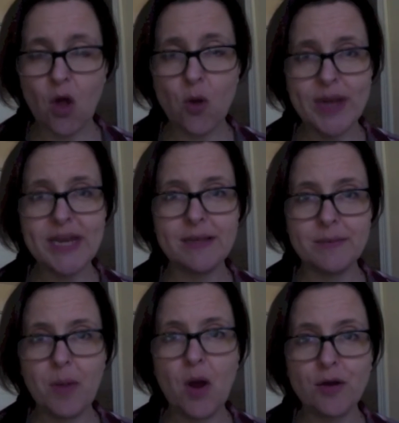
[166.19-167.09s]

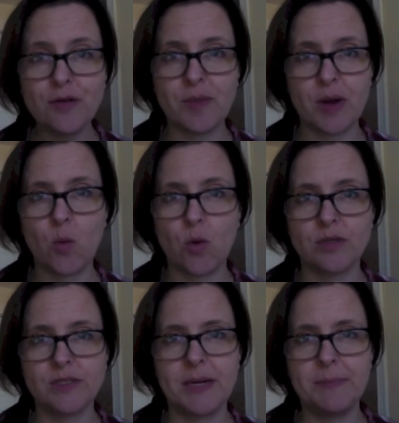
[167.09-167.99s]
already part of my
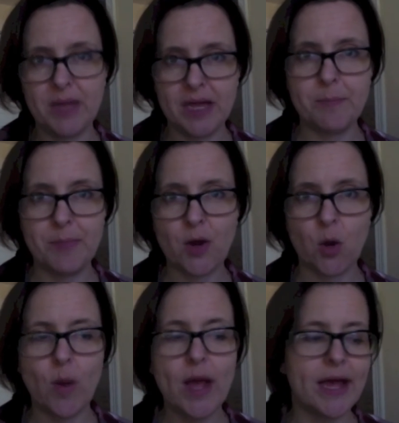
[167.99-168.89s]
world in a in a
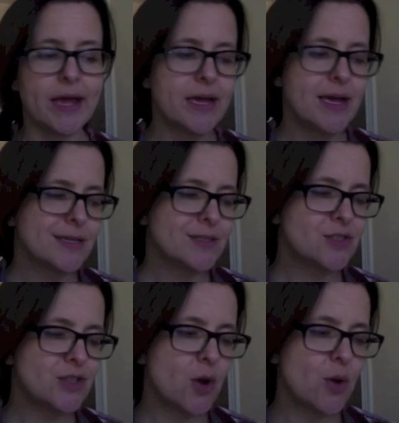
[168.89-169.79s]
bigger way.
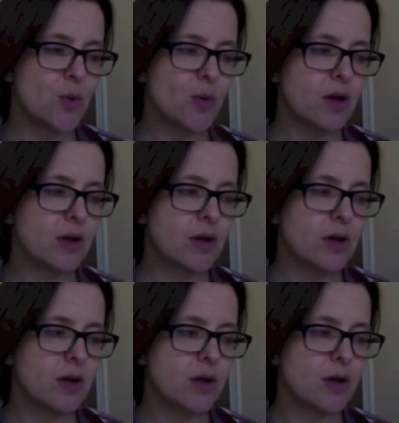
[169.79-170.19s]
So